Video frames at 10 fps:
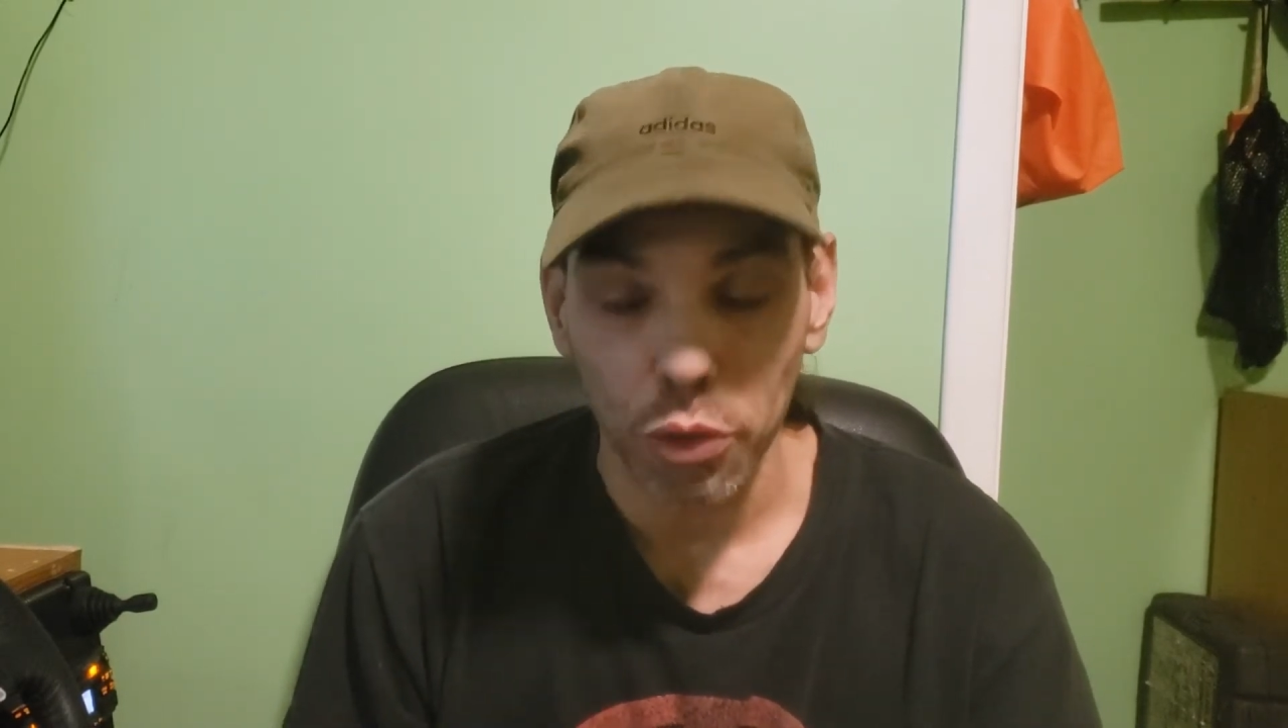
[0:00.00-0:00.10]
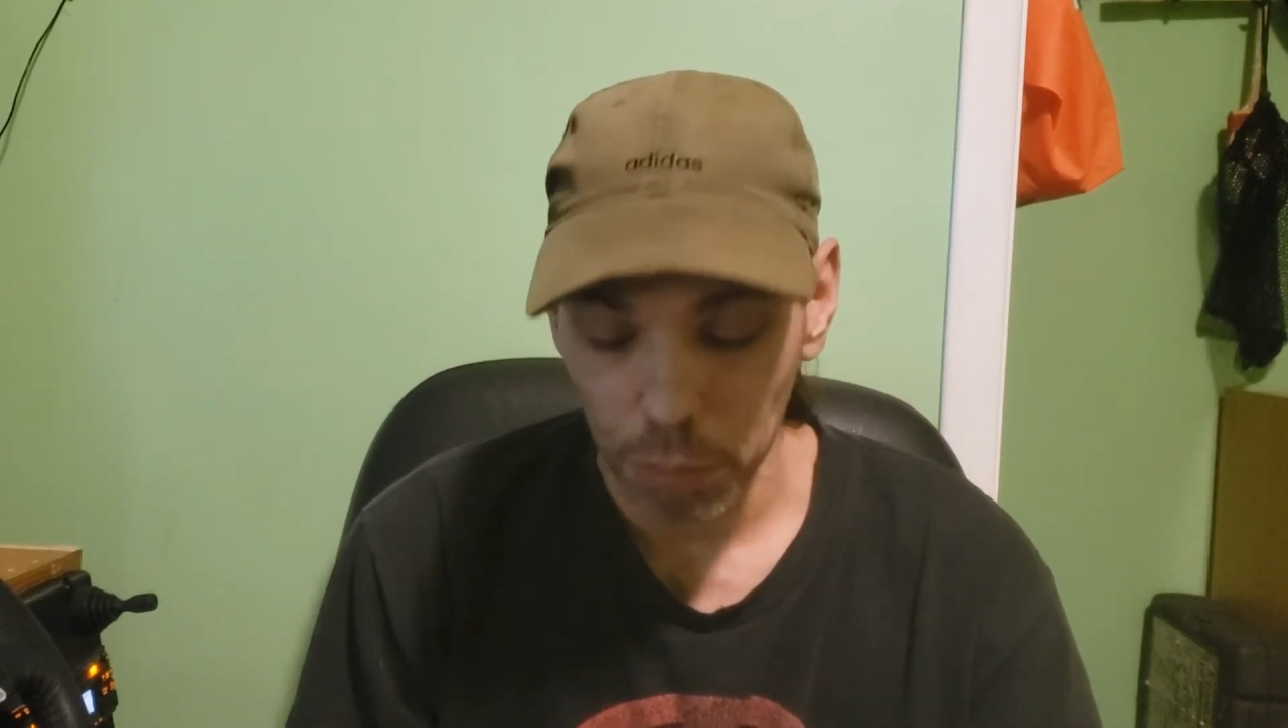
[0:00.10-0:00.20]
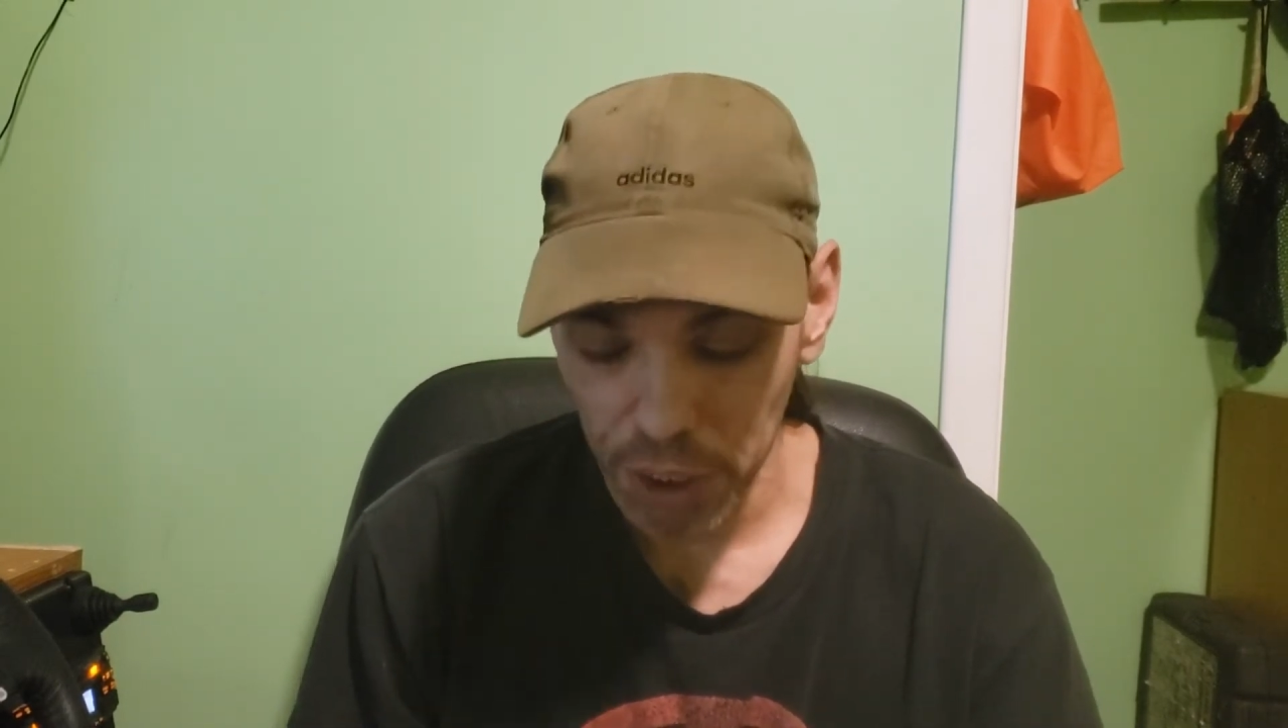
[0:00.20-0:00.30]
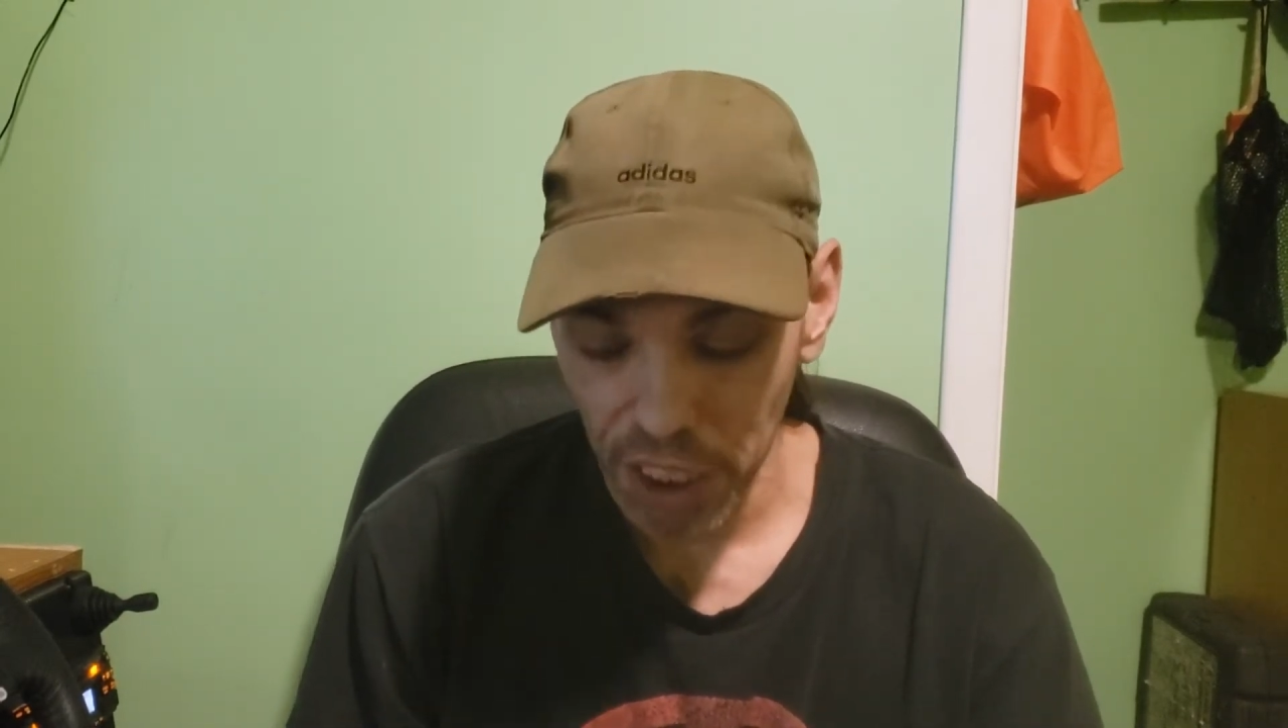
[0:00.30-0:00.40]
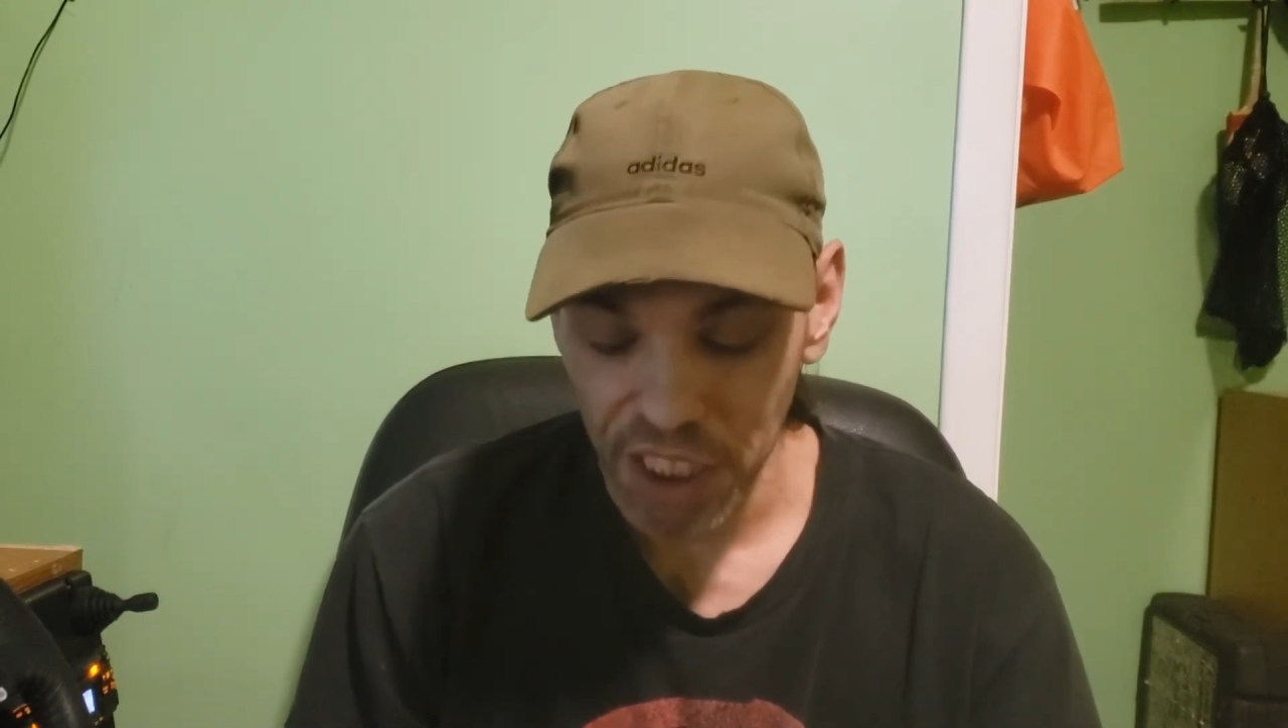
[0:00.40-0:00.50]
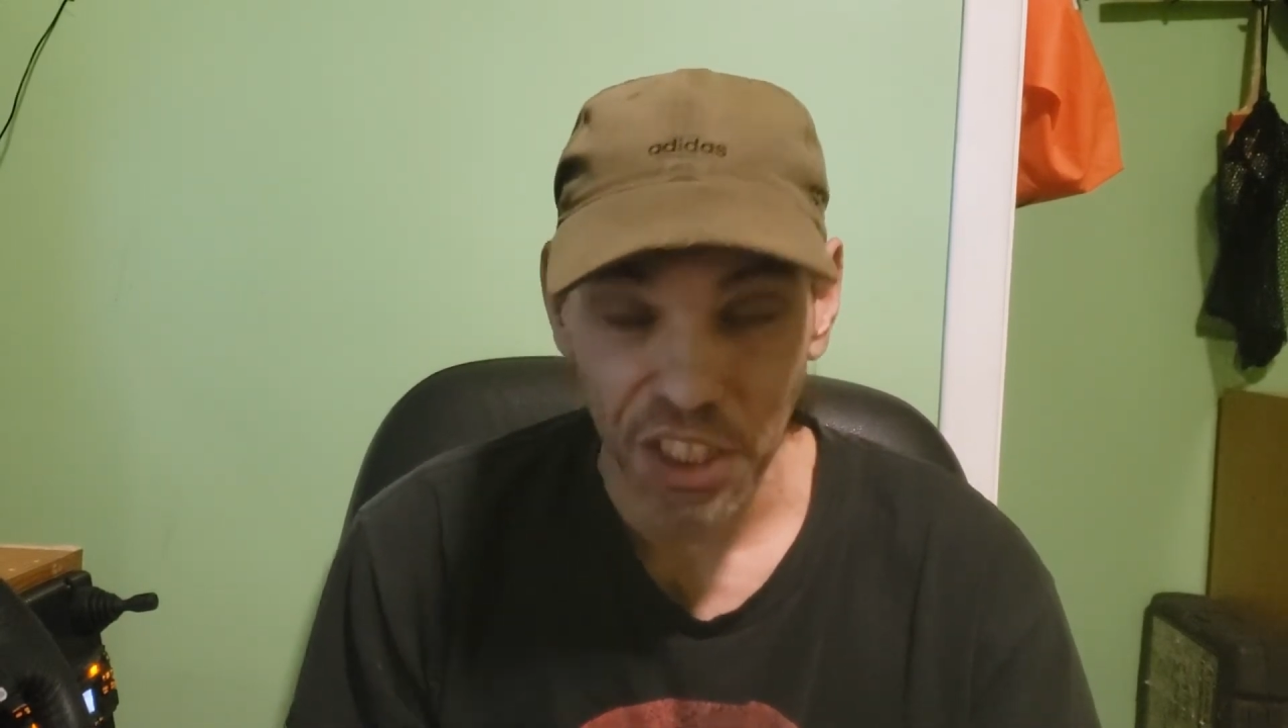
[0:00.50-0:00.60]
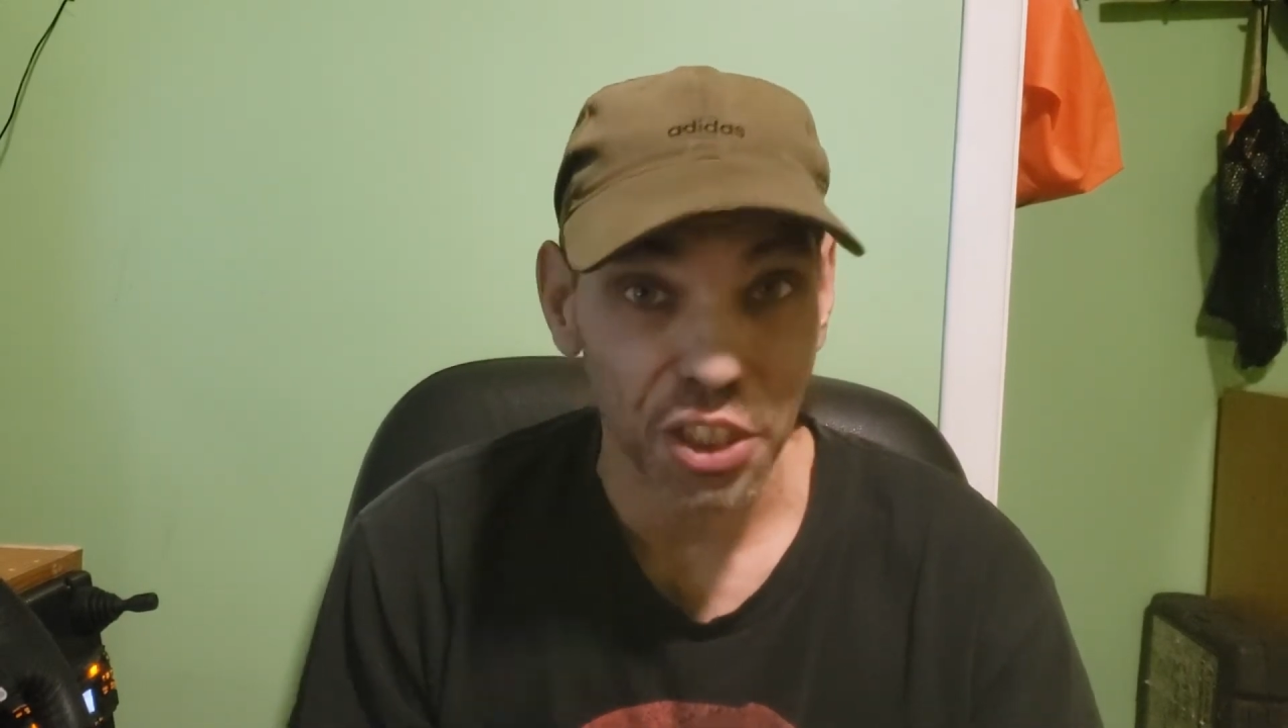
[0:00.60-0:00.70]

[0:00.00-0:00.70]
we'll be getting